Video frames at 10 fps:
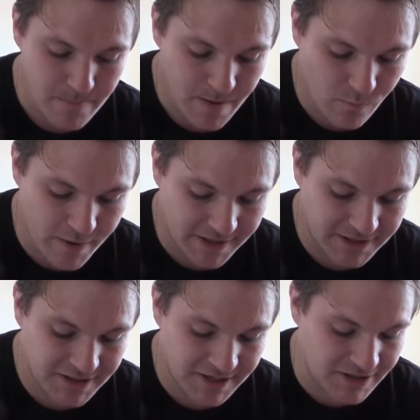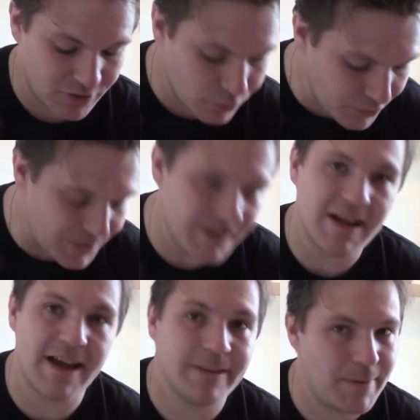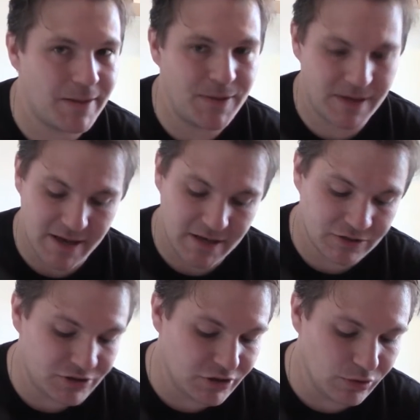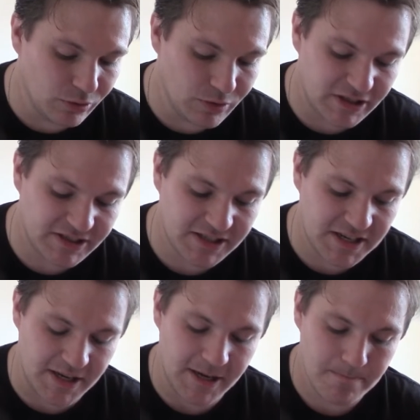which is a good thing and a bad thing, as you'll see.